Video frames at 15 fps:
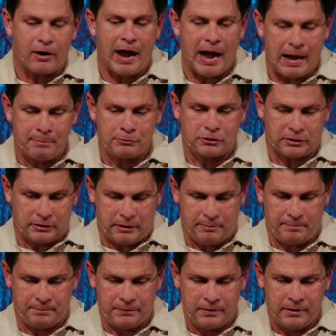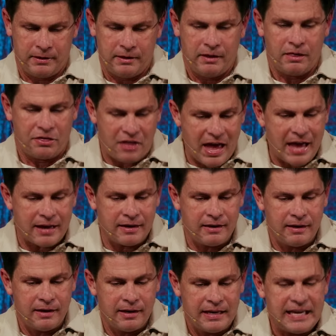Absalom.
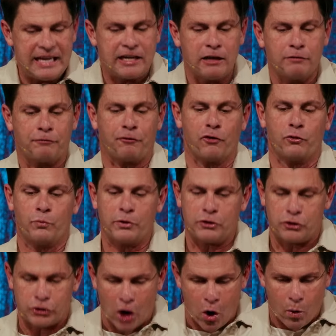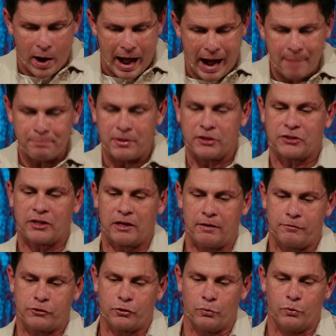Then he conferred with Joab, the son
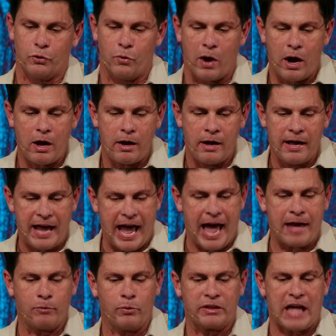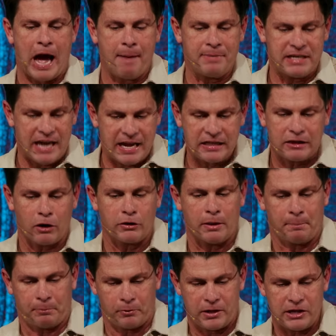of Zeruiah, and with Abiathar the
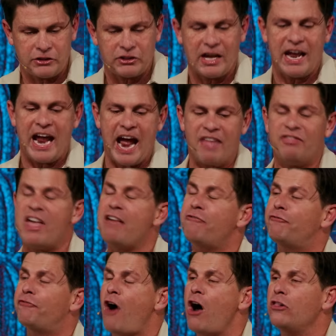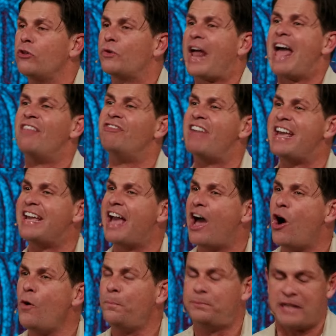priest, and they followed and they
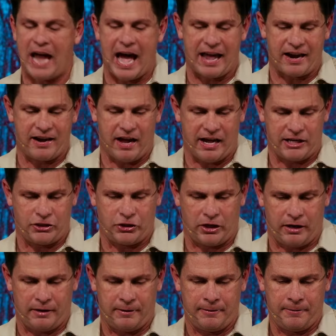helped Adonijah.